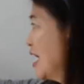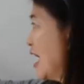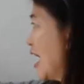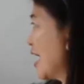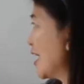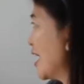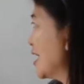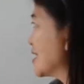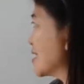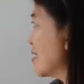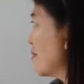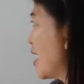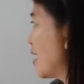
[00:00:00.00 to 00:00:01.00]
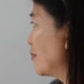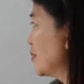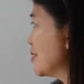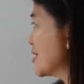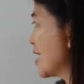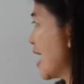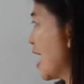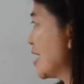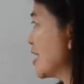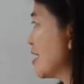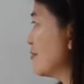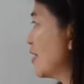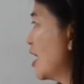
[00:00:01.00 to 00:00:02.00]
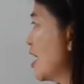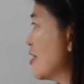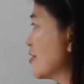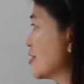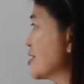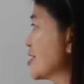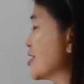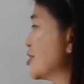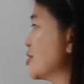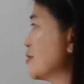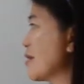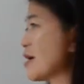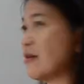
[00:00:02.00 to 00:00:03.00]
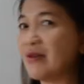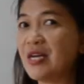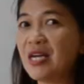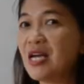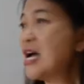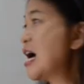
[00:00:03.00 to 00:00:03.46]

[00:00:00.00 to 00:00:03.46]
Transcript: I ate some apples. I gave others to Mary,